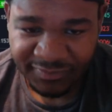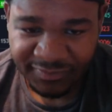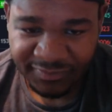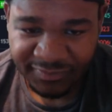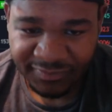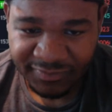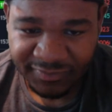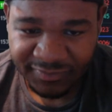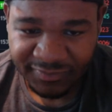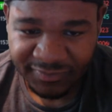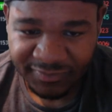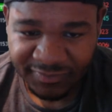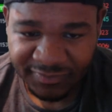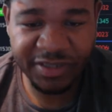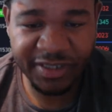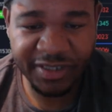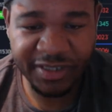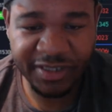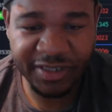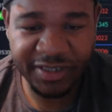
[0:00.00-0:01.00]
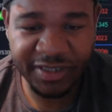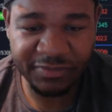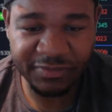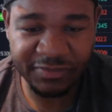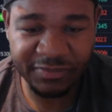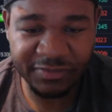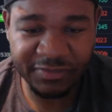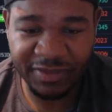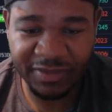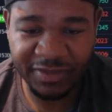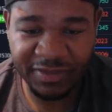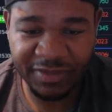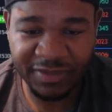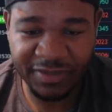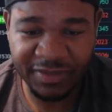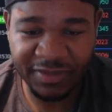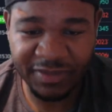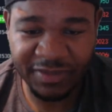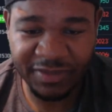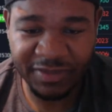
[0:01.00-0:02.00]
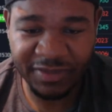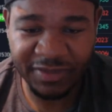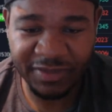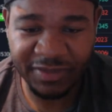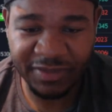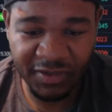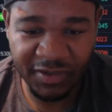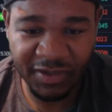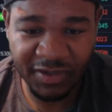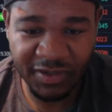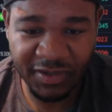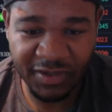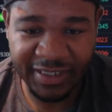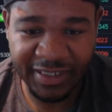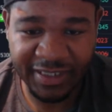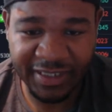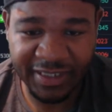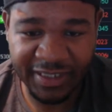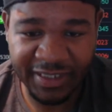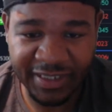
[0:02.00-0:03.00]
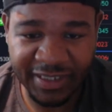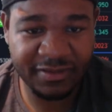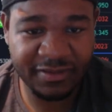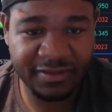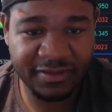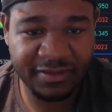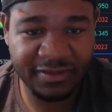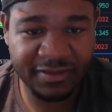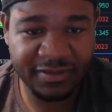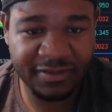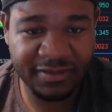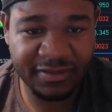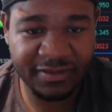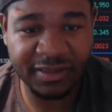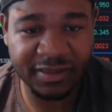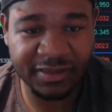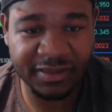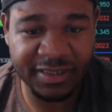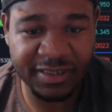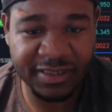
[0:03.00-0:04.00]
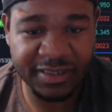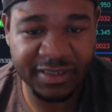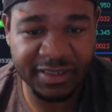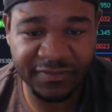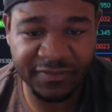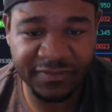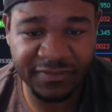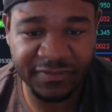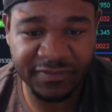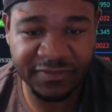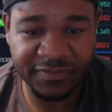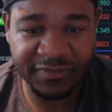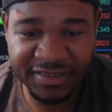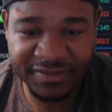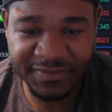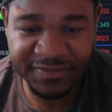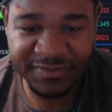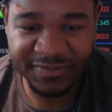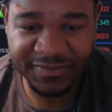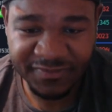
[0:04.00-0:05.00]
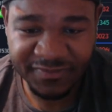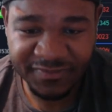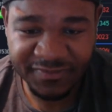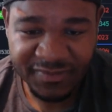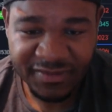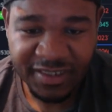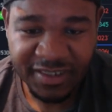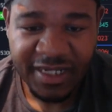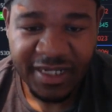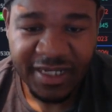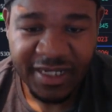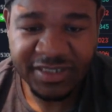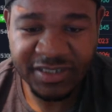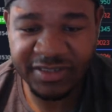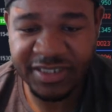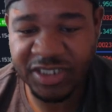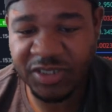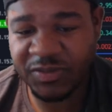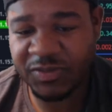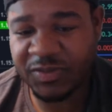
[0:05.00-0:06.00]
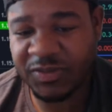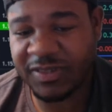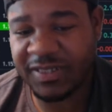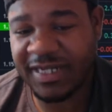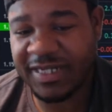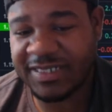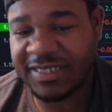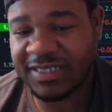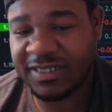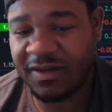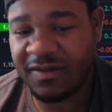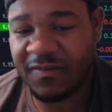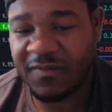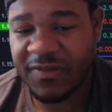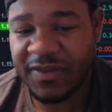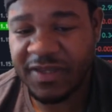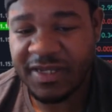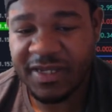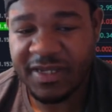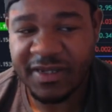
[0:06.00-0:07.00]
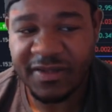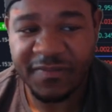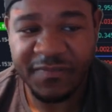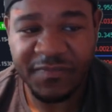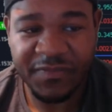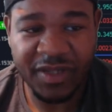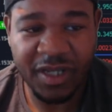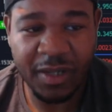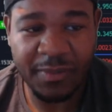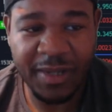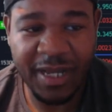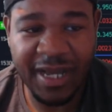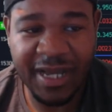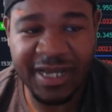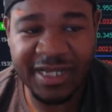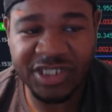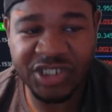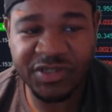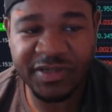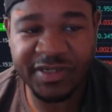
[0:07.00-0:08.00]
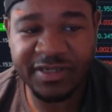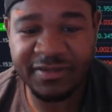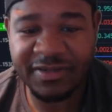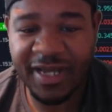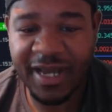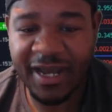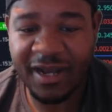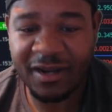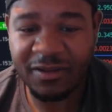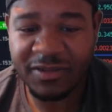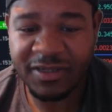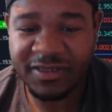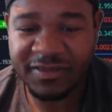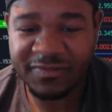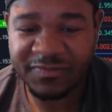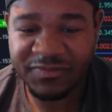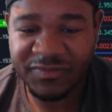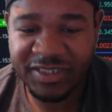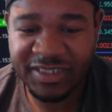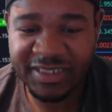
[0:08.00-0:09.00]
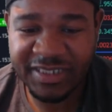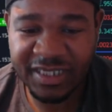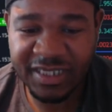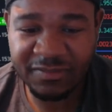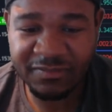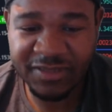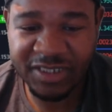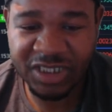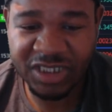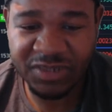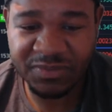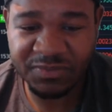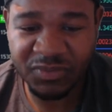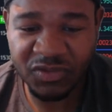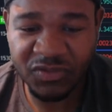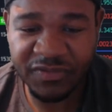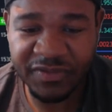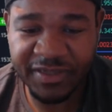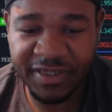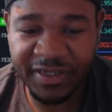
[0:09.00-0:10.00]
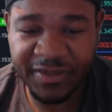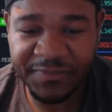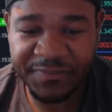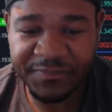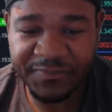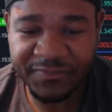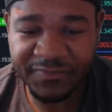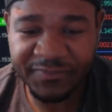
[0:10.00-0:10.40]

My next trade was right here on the 9th. Let me click this off for you guys. So this was what I saw. I trade on the hour. This thing was just moving up,